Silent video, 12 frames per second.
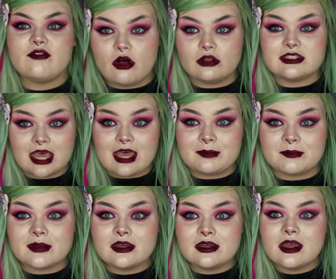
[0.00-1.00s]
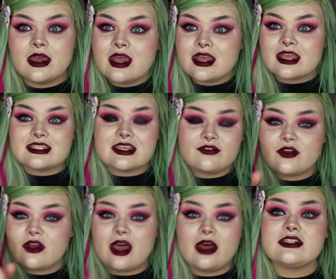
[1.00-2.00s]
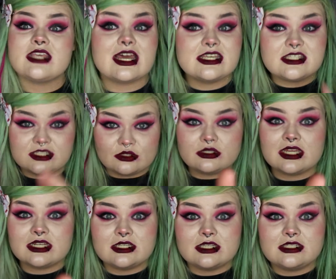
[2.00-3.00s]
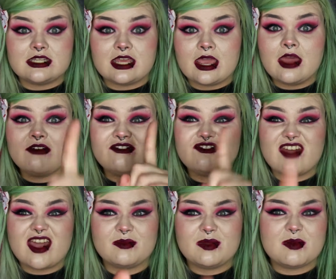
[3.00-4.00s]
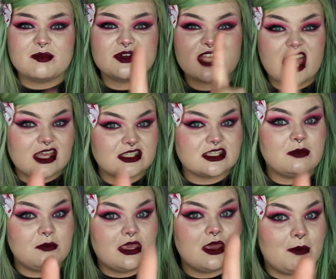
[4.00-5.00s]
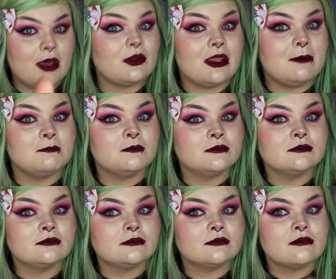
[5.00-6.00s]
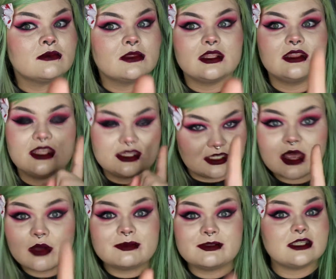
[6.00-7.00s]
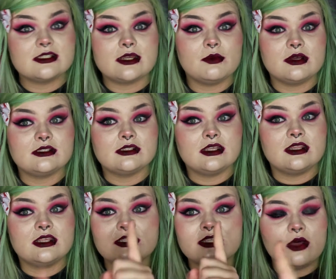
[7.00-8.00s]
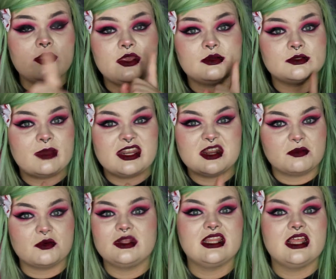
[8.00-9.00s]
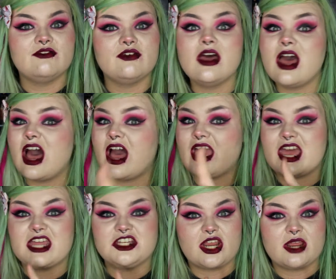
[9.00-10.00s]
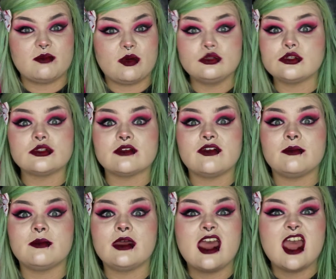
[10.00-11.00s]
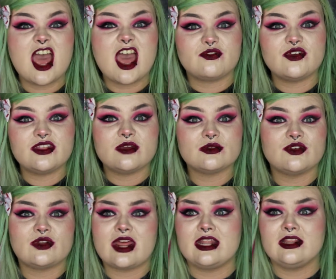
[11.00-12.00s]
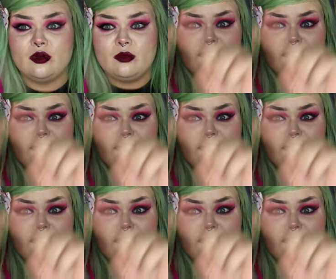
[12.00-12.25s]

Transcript: of all time. Because if, honestly, I still get to this day family members asking me about him. This is how obsessed I was. This is how he was my number one love. I had giant posters of him. Everything was so I had a little